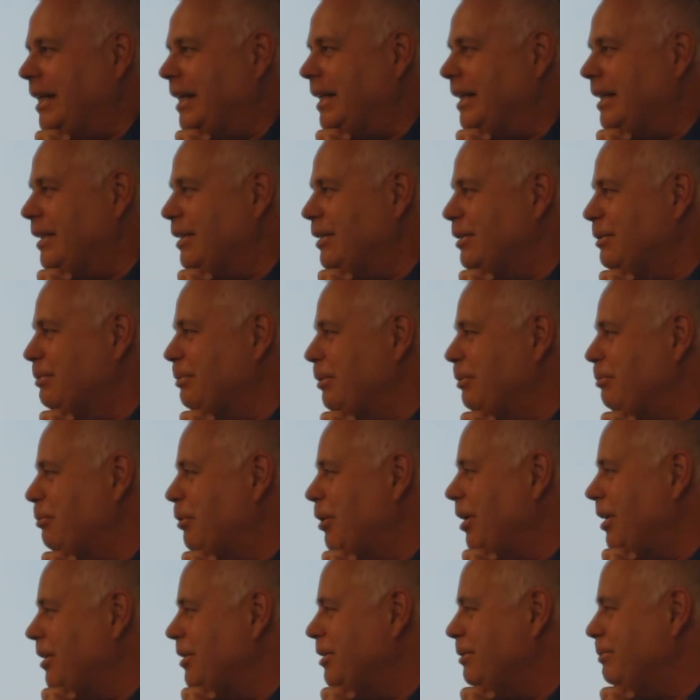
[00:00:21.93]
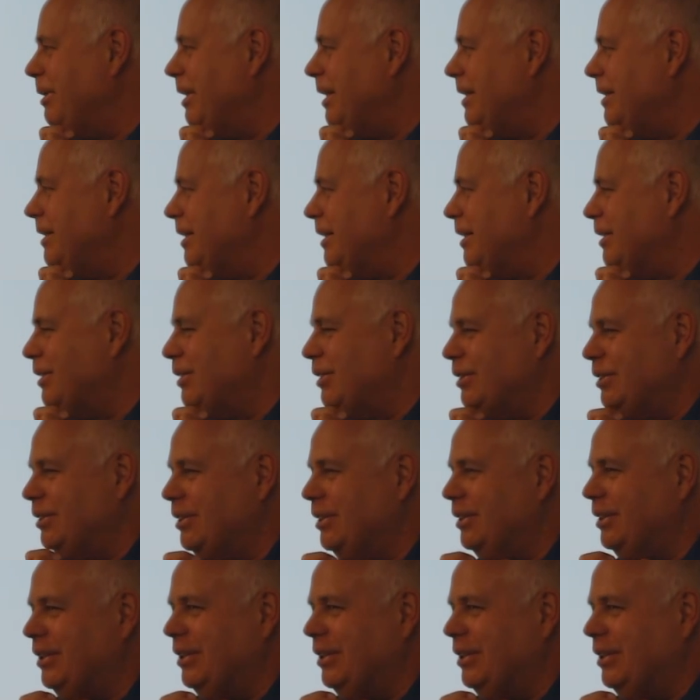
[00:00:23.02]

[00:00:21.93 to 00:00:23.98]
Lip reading: And it has been brought to my attention